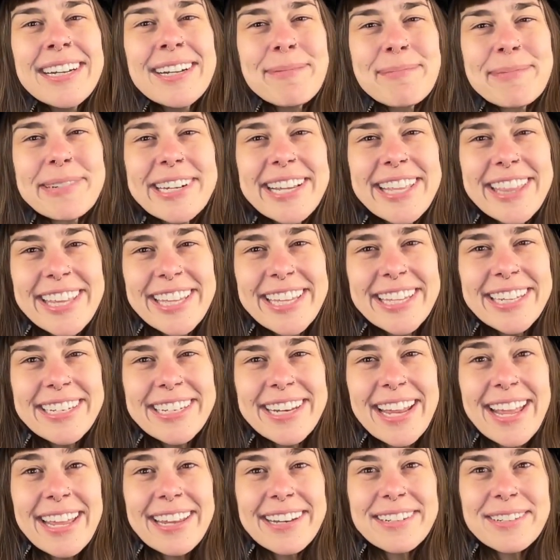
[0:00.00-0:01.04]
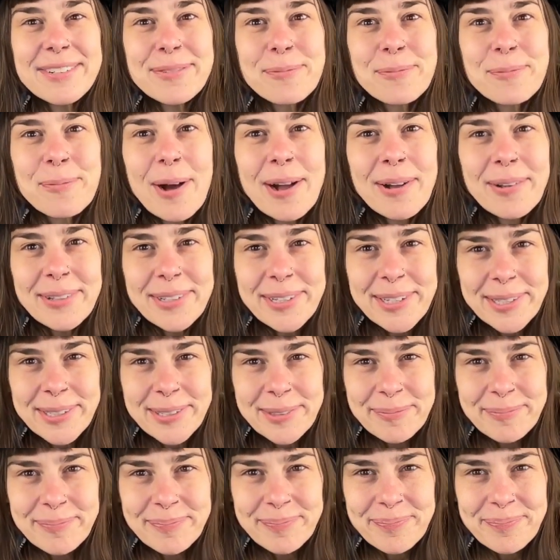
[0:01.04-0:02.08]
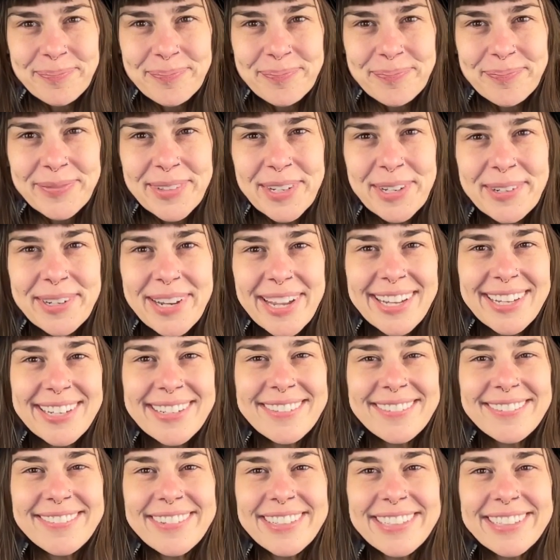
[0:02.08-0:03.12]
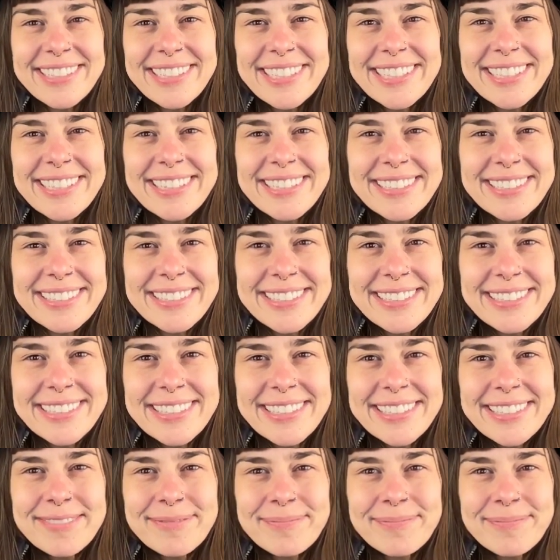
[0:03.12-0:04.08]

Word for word: Breathe in and welcome your negative feelings.